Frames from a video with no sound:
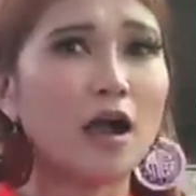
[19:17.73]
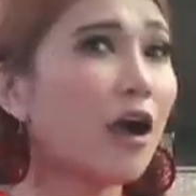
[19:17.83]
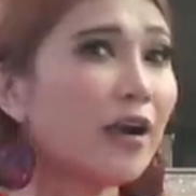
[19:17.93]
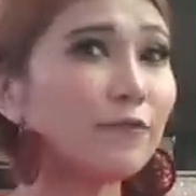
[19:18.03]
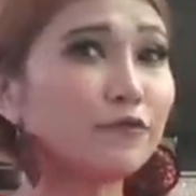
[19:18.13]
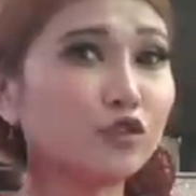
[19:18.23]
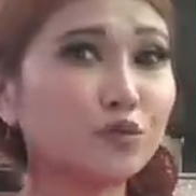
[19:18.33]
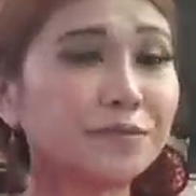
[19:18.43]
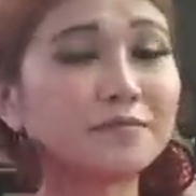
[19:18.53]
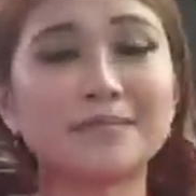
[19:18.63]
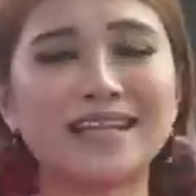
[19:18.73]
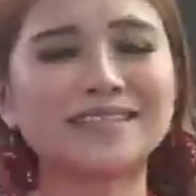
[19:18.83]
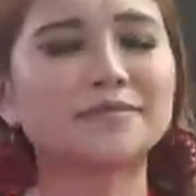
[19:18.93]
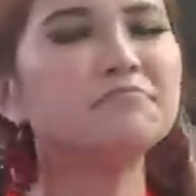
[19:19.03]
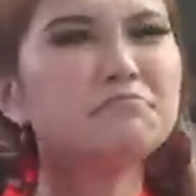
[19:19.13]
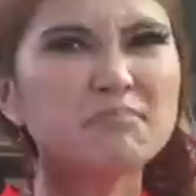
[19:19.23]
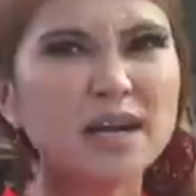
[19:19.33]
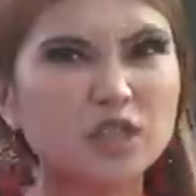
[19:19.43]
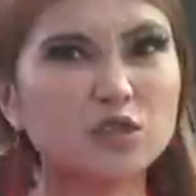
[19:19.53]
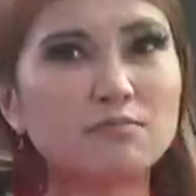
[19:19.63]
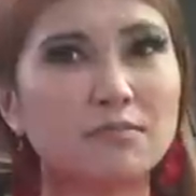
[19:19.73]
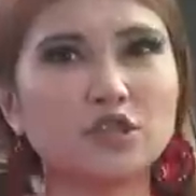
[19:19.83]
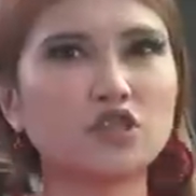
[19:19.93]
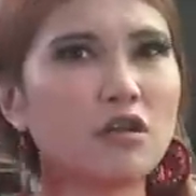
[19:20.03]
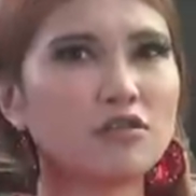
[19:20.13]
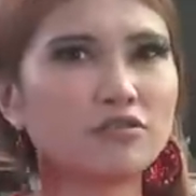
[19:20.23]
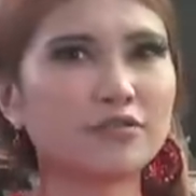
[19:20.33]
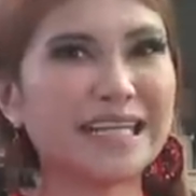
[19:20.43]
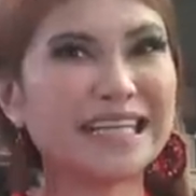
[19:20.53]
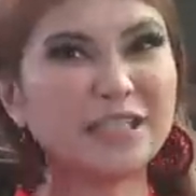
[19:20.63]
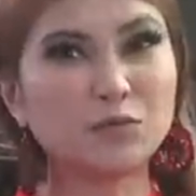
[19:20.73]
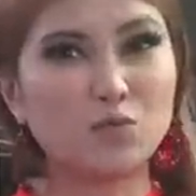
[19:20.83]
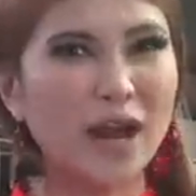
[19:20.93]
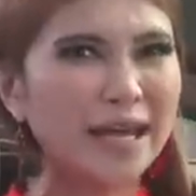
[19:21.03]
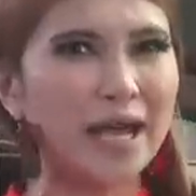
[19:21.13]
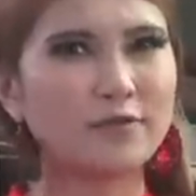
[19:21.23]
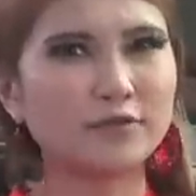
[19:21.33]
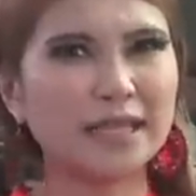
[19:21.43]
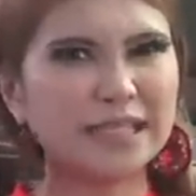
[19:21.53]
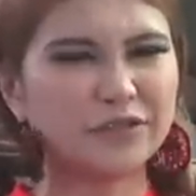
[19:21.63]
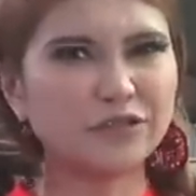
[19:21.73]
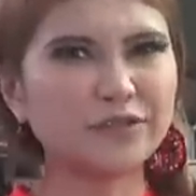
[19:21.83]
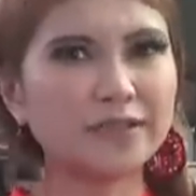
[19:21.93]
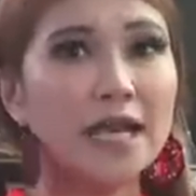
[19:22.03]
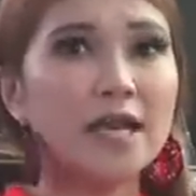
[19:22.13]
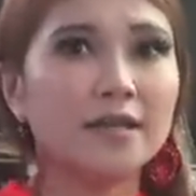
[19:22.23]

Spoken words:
RF tubes last much, much longer than direct current lasers.